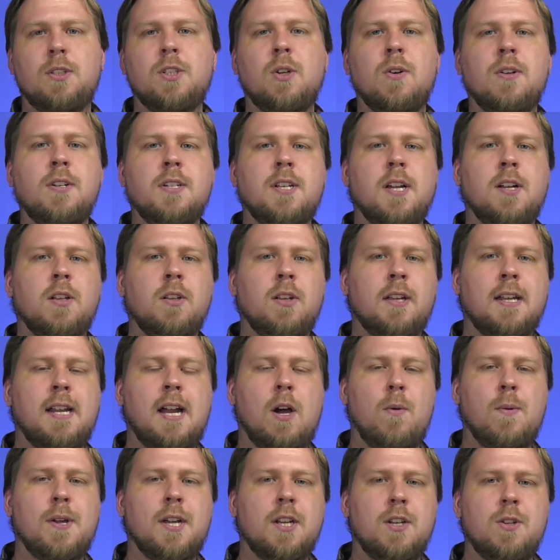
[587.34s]
go ahead and take a look at
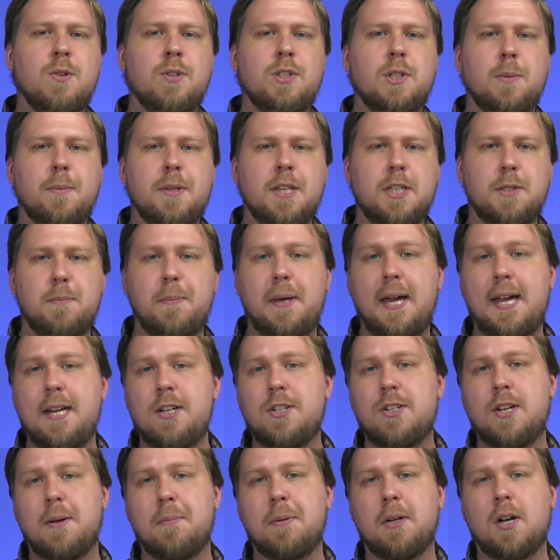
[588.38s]
how we can use some of these
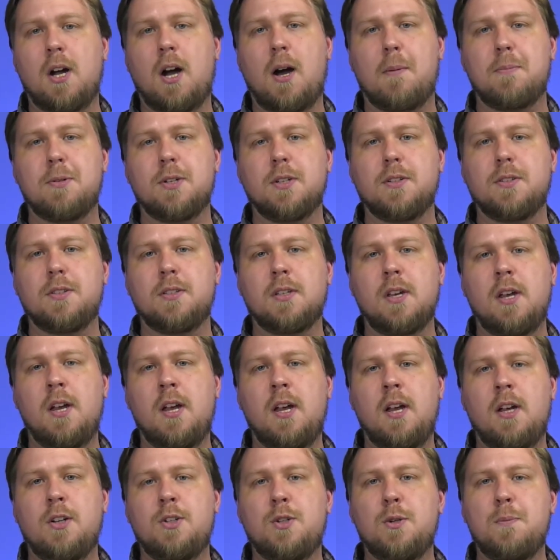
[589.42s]
page template options
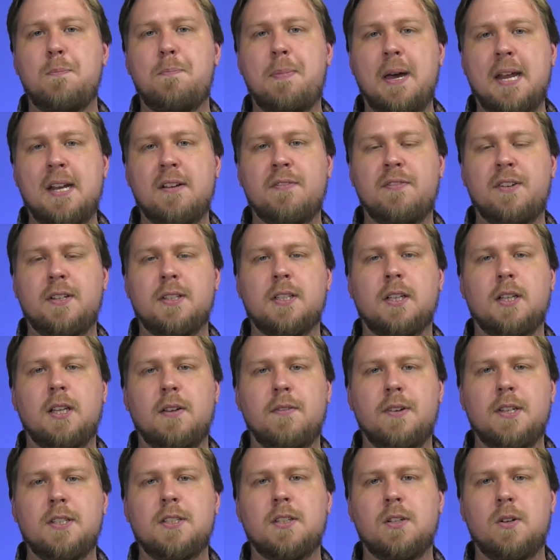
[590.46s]
to benefit the
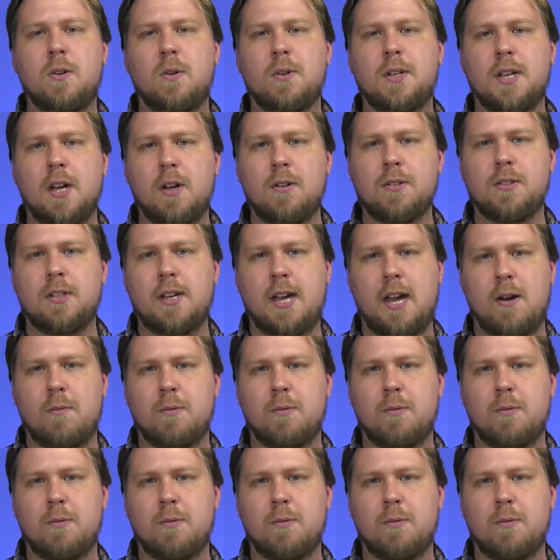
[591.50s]
Livingston hotels and